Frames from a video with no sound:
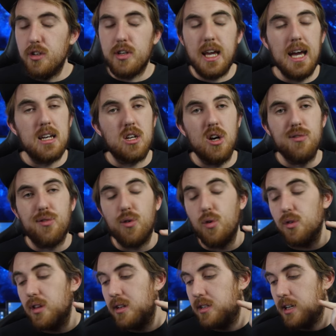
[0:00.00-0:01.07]
you can go
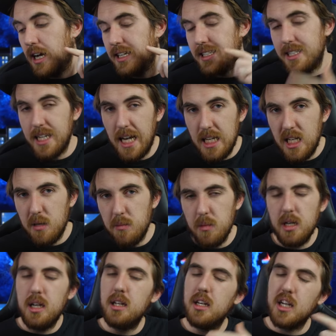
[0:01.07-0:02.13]
for the titanium.
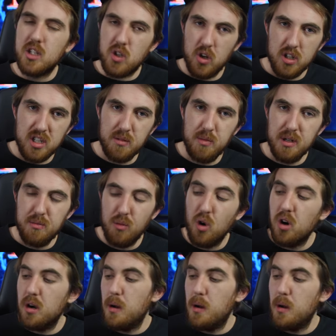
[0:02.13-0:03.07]
Does cost a bit more,